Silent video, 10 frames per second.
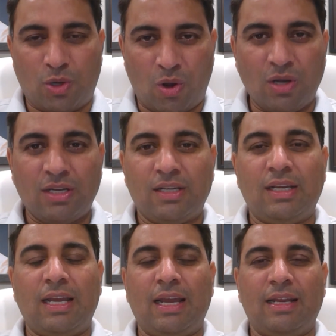talk,
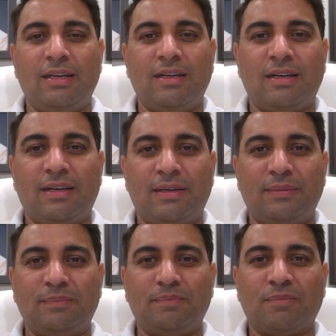and
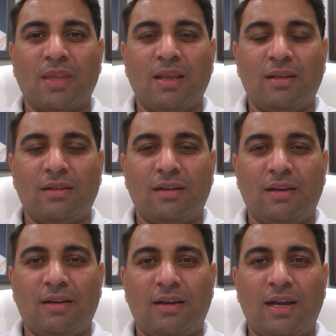
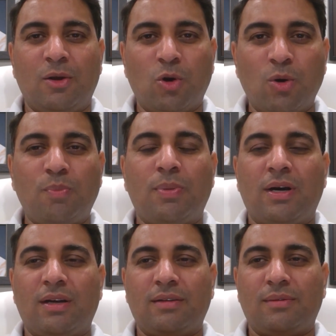I hope
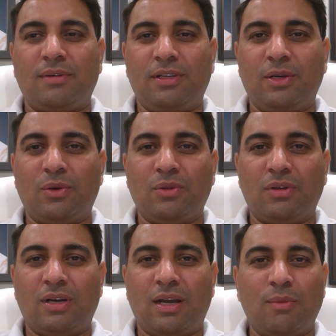
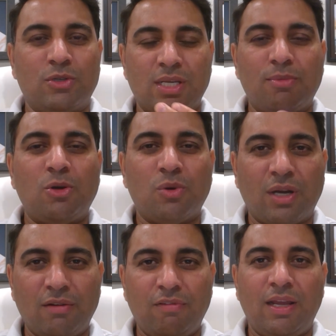I was able to
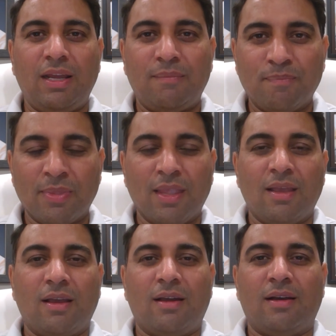convey
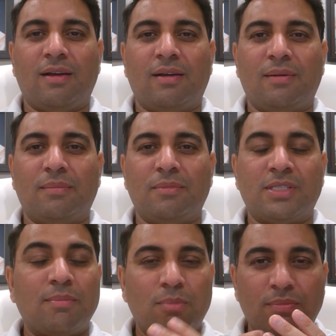
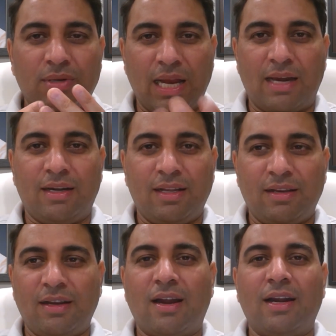some clarity
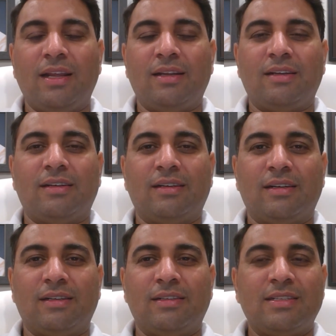regarding
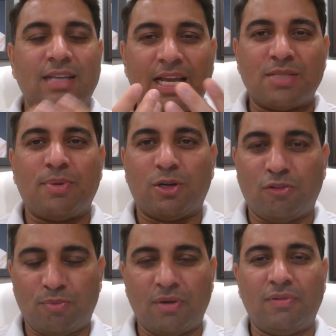this aspect
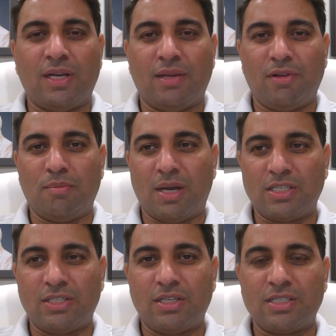of perfect living
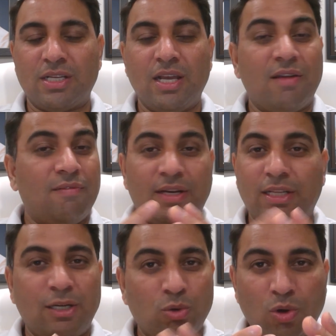masters, where
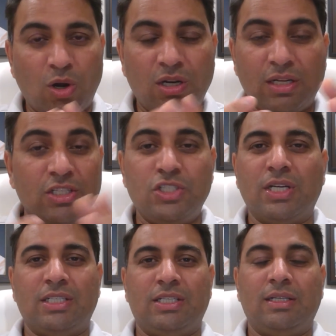they do not
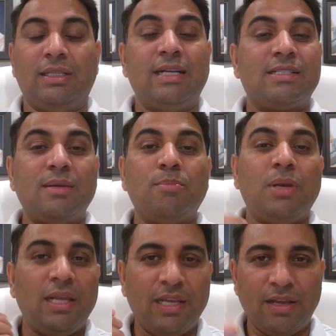judge, they
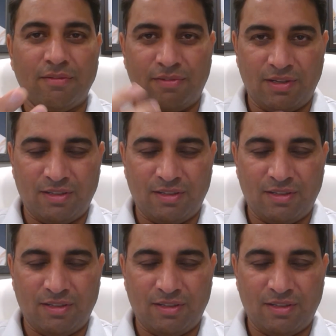simply give,